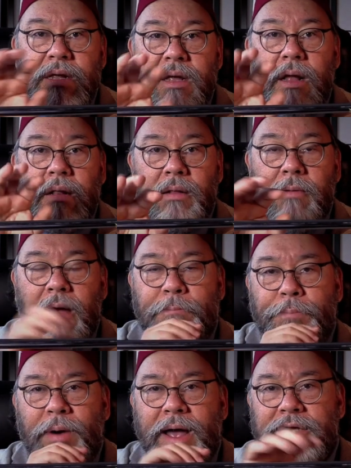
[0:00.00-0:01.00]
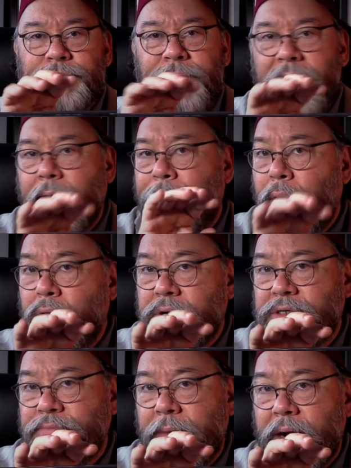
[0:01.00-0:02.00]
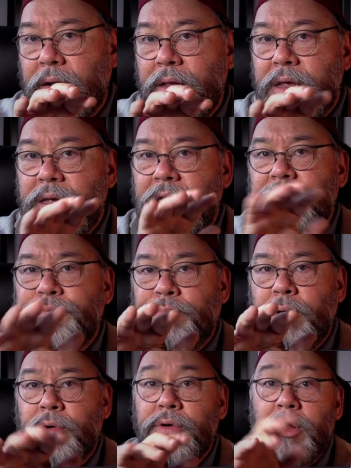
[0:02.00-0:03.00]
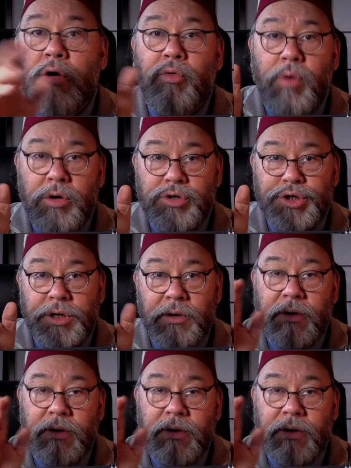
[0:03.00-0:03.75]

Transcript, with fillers: oh, brass being a porous metal, is prone to corrosion.